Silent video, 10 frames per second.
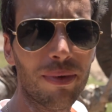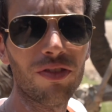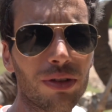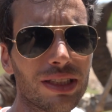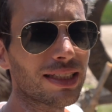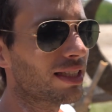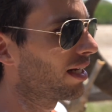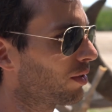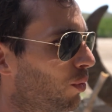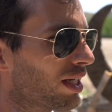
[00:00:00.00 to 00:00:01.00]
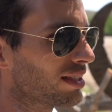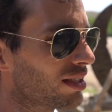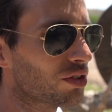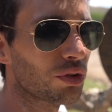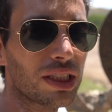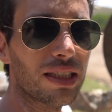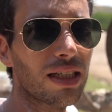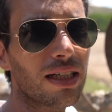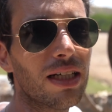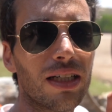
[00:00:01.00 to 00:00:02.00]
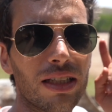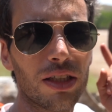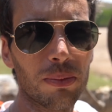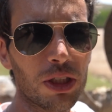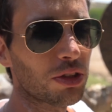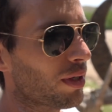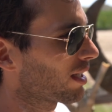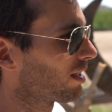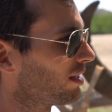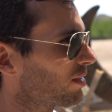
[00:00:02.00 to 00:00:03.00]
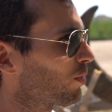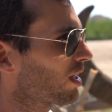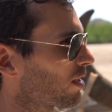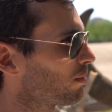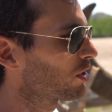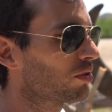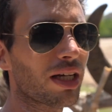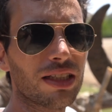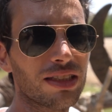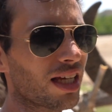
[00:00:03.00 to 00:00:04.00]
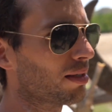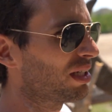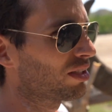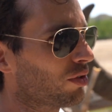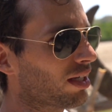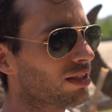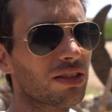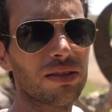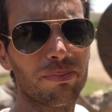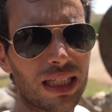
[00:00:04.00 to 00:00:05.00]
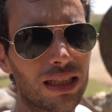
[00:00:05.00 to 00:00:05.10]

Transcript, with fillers: everyone's excited. What is there to see here? Komodo dragons. What are Komodo dragons? They are big dragons, big